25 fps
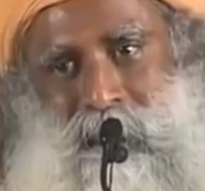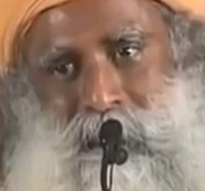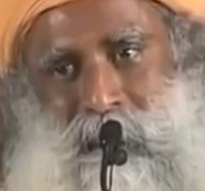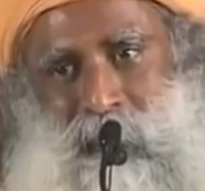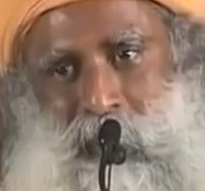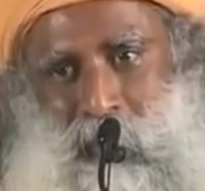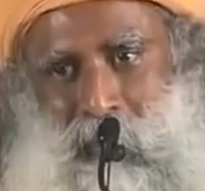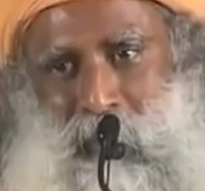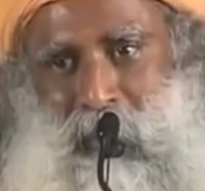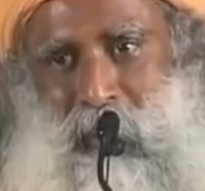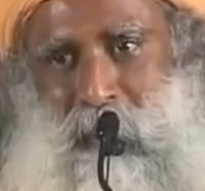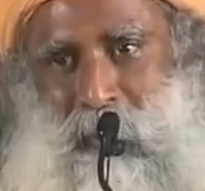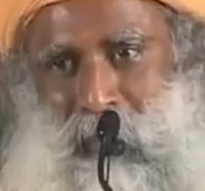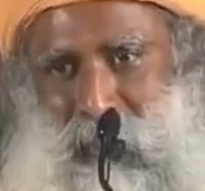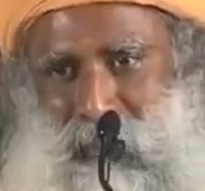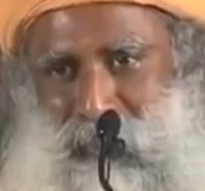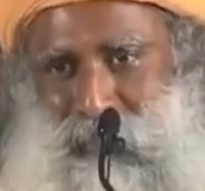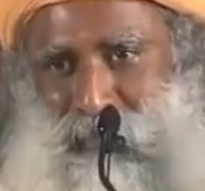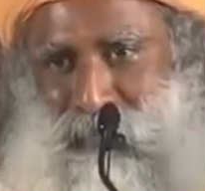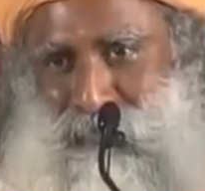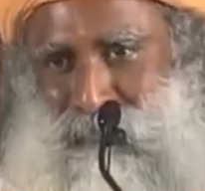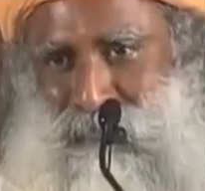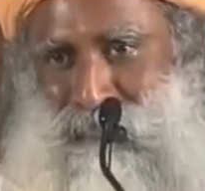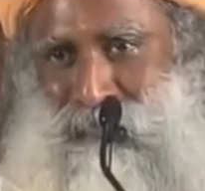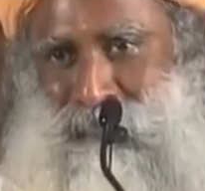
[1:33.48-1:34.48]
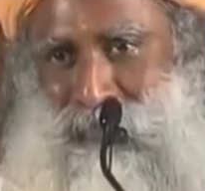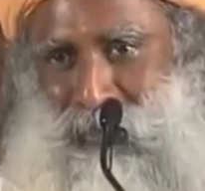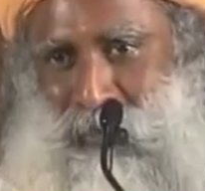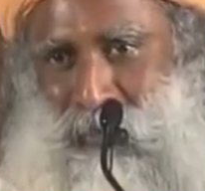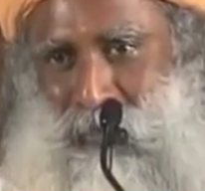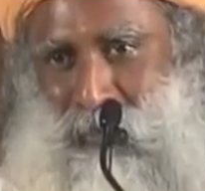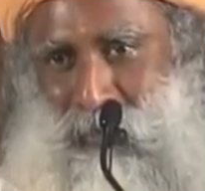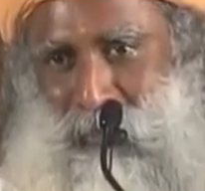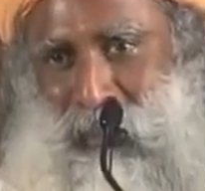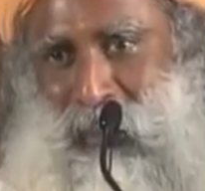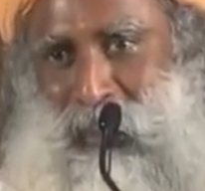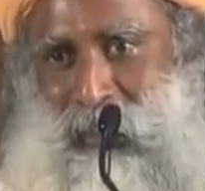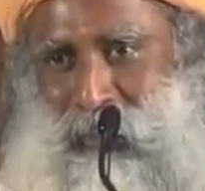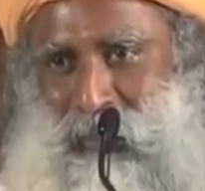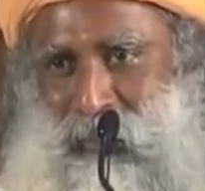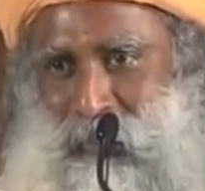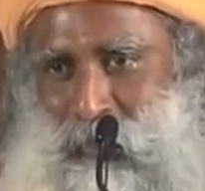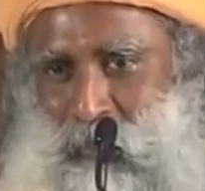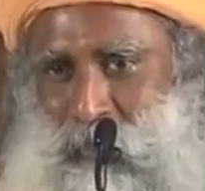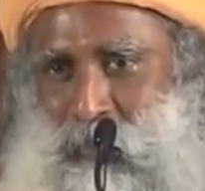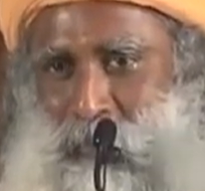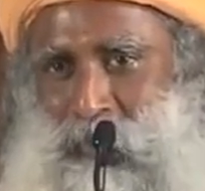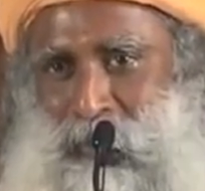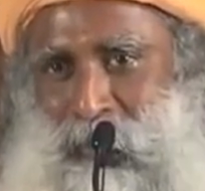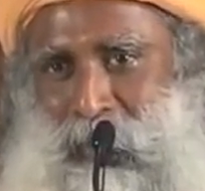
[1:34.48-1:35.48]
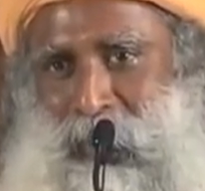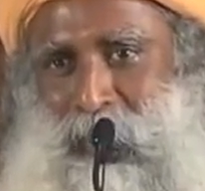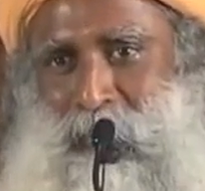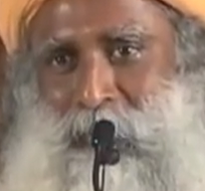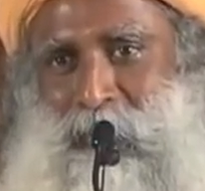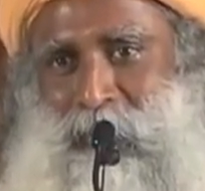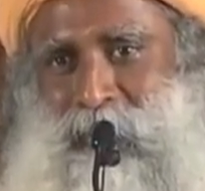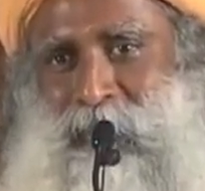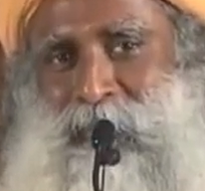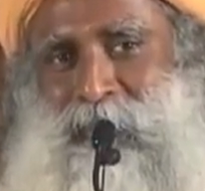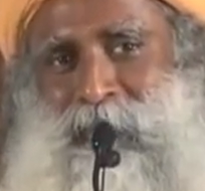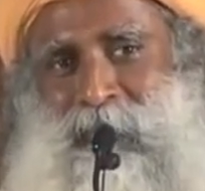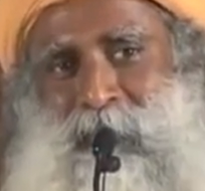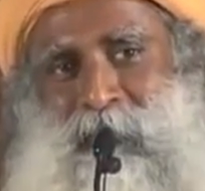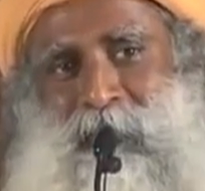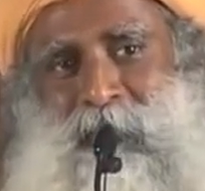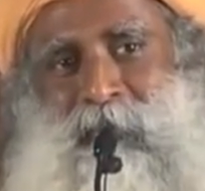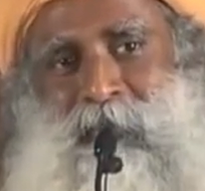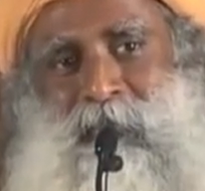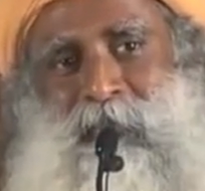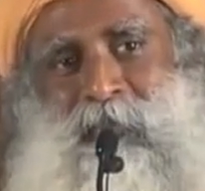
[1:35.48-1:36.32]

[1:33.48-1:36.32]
you can imagine the society those times.